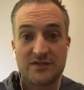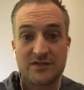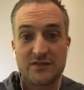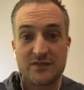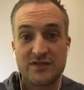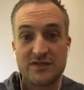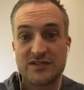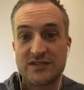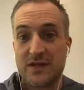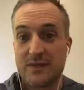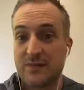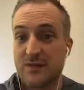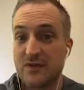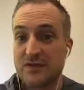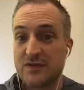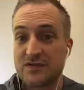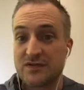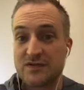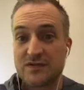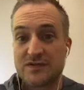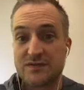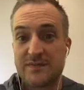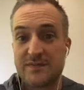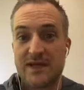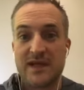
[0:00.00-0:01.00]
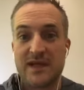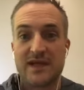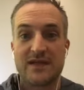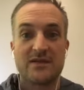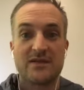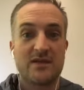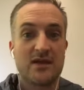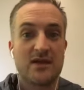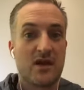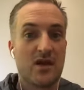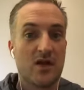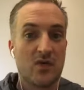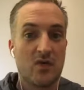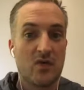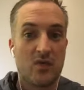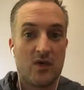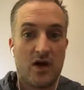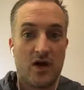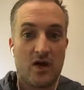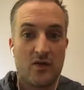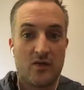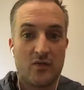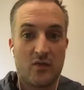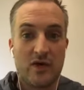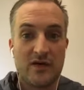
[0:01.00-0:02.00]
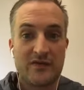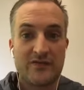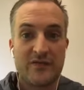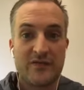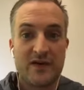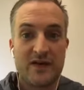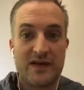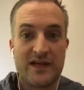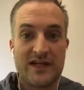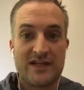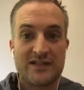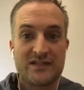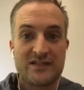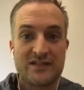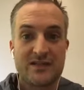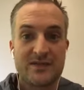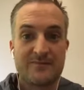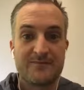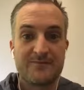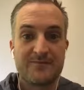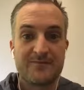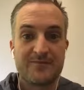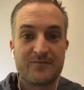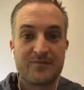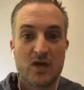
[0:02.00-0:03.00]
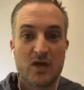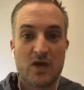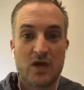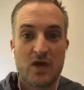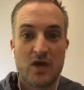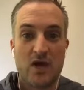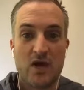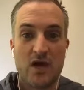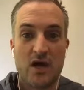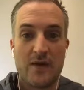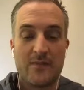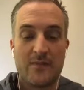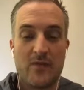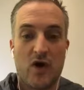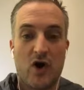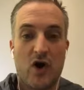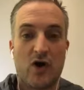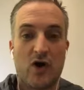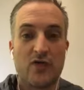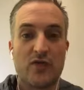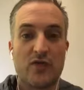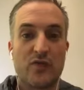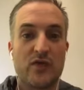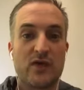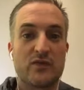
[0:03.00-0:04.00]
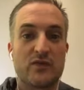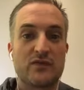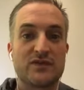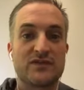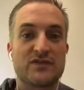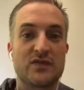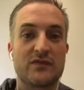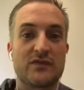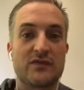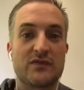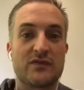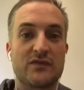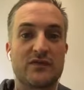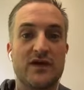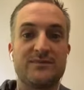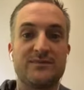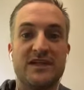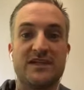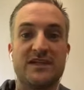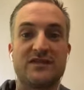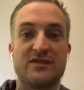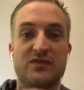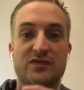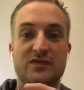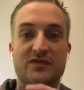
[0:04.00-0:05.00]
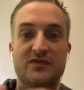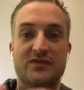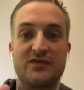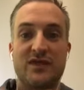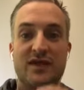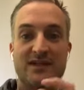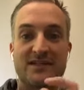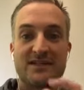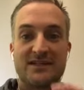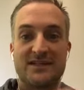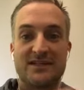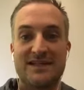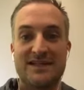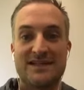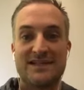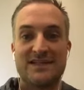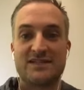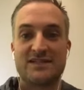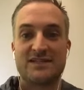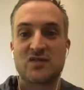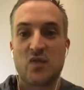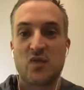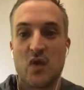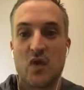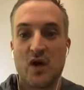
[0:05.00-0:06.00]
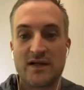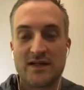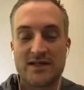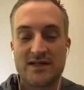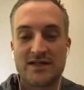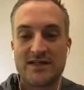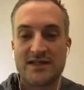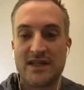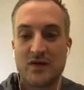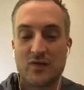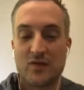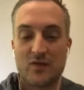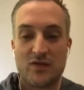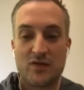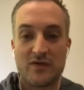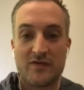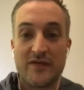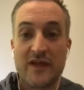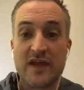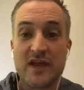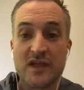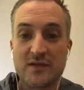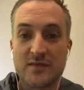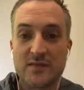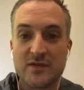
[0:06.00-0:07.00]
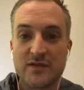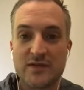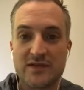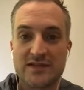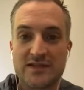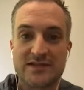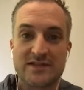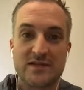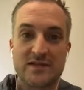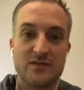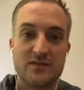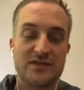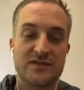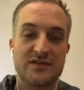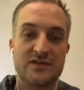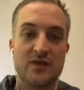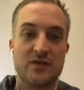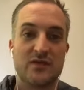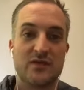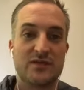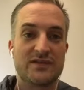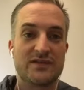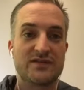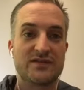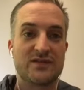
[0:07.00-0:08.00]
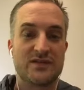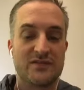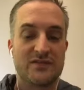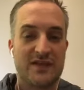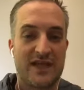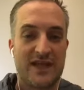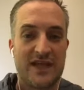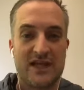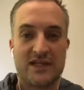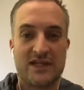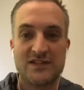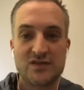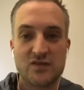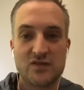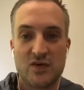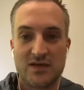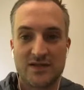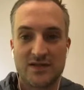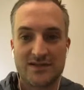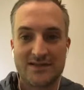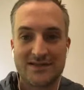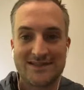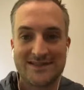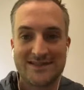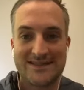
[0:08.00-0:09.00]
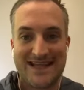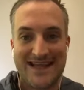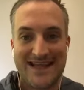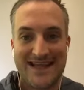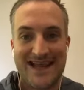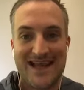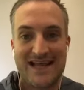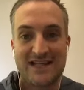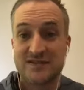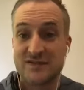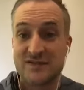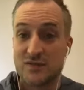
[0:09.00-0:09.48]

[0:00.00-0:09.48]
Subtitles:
So each time purchase is made on one variation, all three were sort of updated to reflect the latest quantity that were available because it was only sort of the age quantity that they had.